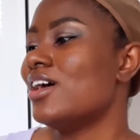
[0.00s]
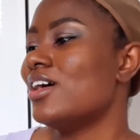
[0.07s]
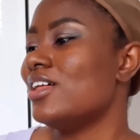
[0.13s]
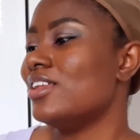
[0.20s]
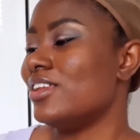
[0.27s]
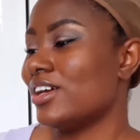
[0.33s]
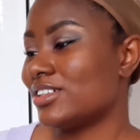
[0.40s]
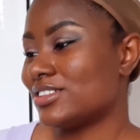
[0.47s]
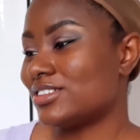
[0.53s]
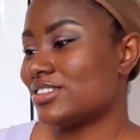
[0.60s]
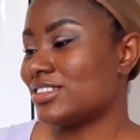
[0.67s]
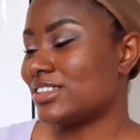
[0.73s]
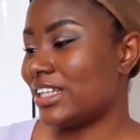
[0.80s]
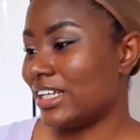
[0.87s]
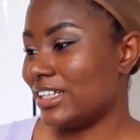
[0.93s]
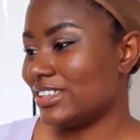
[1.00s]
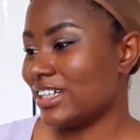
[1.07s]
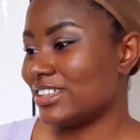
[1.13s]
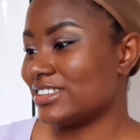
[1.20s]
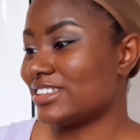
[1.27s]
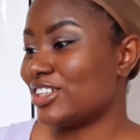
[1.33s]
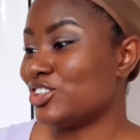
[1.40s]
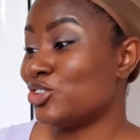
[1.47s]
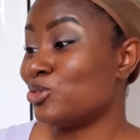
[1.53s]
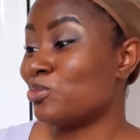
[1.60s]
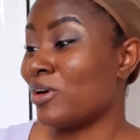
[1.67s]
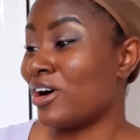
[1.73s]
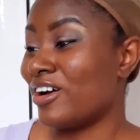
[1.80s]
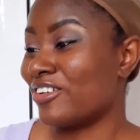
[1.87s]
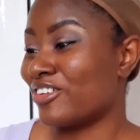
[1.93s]
Next thing, they're sending you
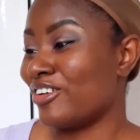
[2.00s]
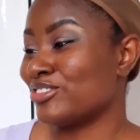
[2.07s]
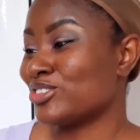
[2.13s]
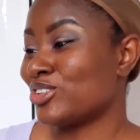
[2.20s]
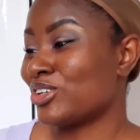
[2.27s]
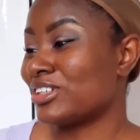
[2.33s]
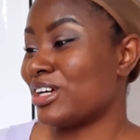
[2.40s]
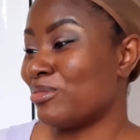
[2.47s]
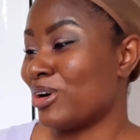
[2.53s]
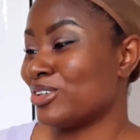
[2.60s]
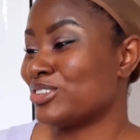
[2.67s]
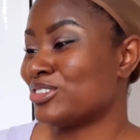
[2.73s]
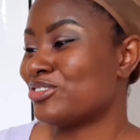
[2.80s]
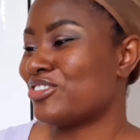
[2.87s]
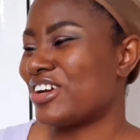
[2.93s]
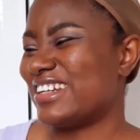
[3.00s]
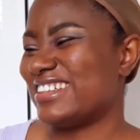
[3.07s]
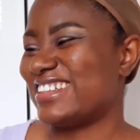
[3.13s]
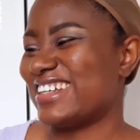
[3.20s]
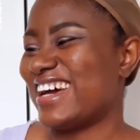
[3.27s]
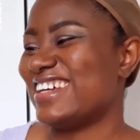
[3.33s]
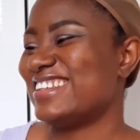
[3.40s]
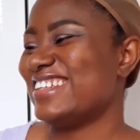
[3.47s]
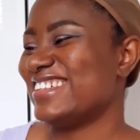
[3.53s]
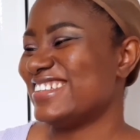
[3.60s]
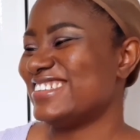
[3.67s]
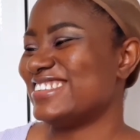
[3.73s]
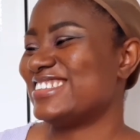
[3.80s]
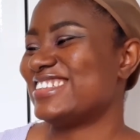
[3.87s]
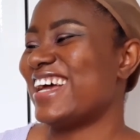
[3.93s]
paragraphs talking about, friend, I think
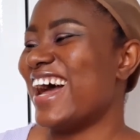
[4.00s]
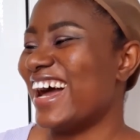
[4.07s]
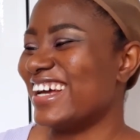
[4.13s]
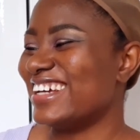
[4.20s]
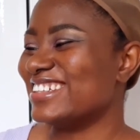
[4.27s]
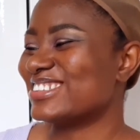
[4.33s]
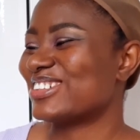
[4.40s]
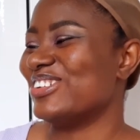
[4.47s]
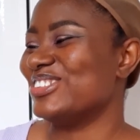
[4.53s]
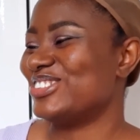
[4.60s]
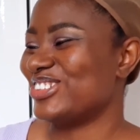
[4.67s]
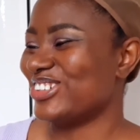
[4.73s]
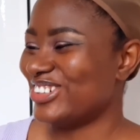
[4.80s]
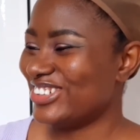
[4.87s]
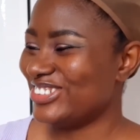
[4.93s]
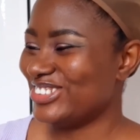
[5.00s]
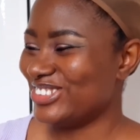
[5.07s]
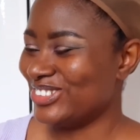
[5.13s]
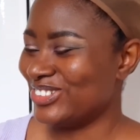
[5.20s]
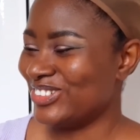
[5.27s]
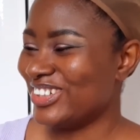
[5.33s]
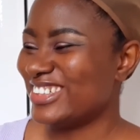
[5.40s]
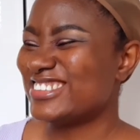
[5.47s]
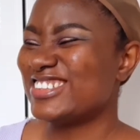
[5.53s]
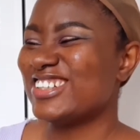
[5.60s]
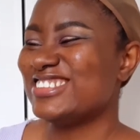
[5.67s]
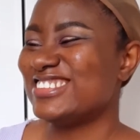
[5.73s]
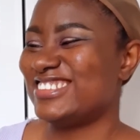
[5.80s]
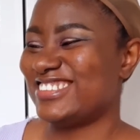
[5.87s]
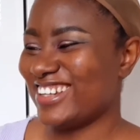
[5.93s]
this guy is controlling you. It's
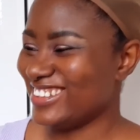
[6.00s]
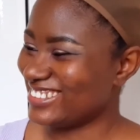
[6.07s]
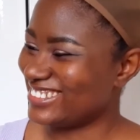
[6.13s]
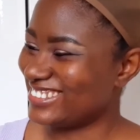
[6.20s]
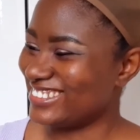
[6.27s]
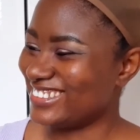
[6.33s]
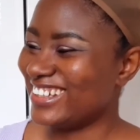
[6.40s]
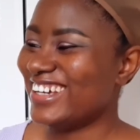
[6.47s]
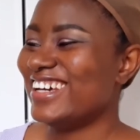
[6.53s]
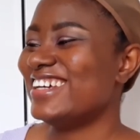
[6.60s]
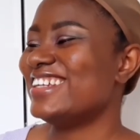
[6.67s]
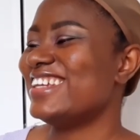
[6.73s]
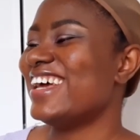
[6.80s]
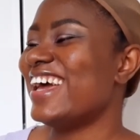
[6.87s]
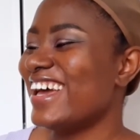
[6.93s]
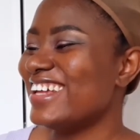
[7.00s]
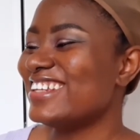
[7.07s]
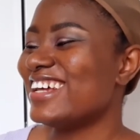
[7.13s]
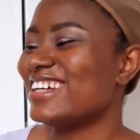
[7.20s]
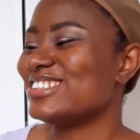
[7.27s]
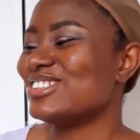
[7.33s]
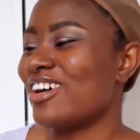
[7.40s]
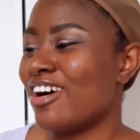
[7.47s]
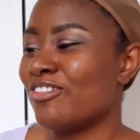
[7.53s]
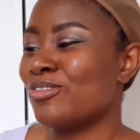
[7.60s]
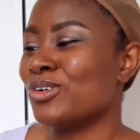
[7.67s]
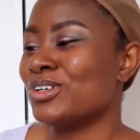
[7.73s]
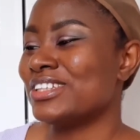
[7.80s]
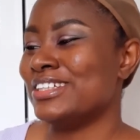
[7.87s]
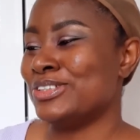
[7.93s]
just jealousy. They hate that you have
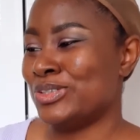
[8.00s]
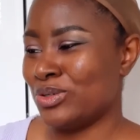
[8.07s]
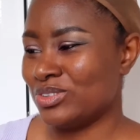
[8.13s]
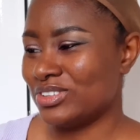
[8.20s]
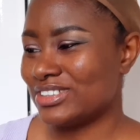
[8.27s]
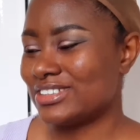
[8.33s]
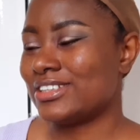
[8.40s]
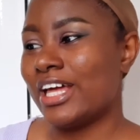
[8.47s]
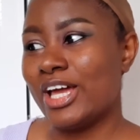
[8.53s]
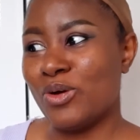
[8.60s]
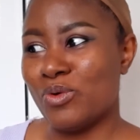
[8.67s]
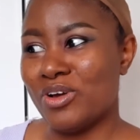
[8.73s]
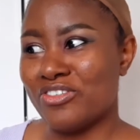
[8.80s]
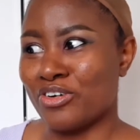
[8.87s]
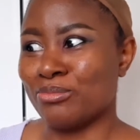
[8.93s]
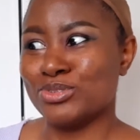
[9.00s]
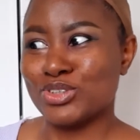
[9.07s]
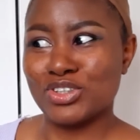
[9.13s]
what they don't. Stay away from such